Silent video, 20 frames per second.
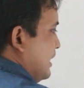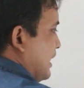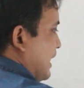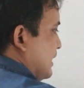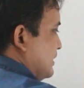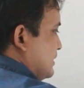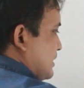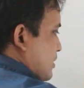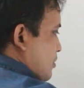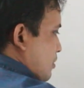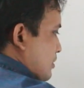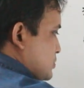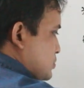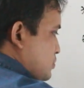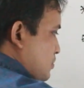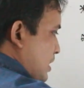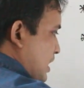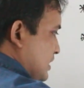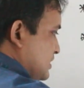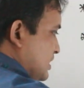and there are
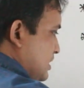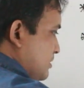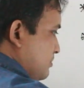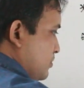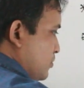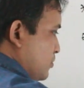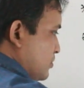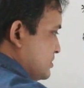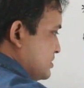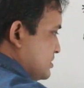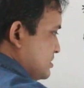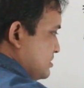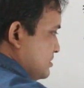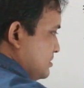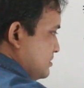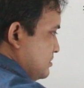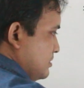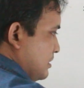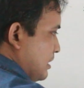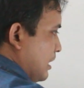also other modes
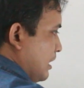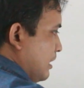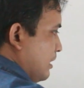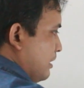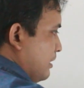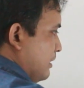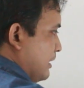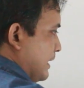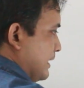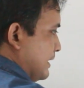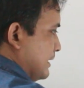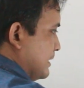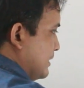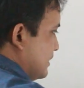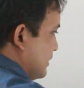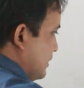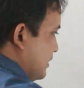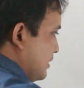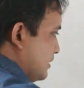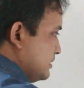like
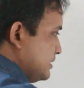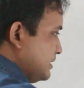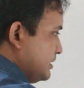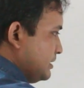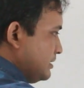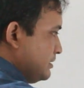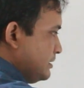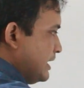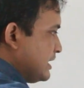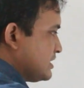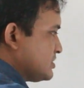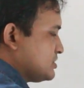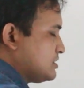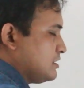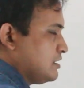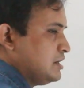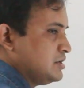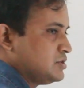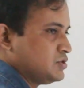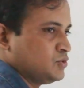the
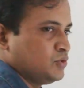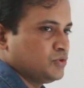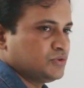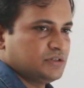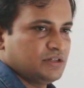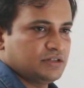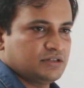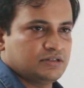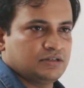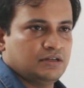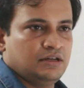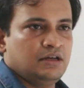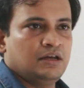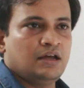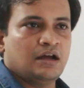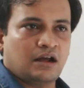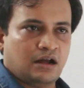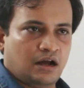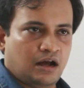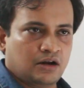external sources,
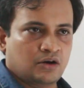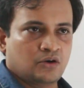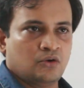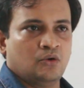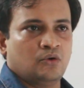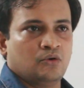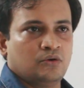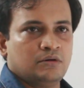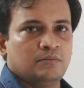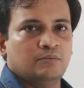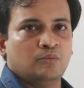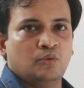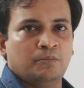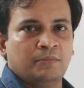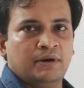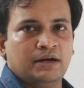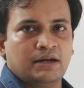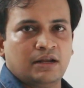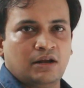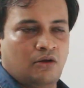cargo
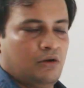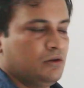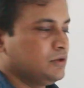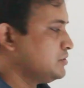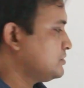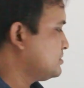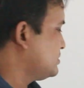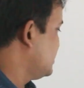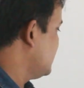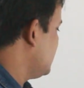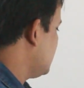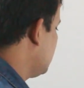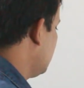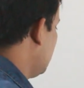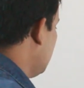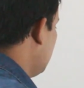movement and all those things,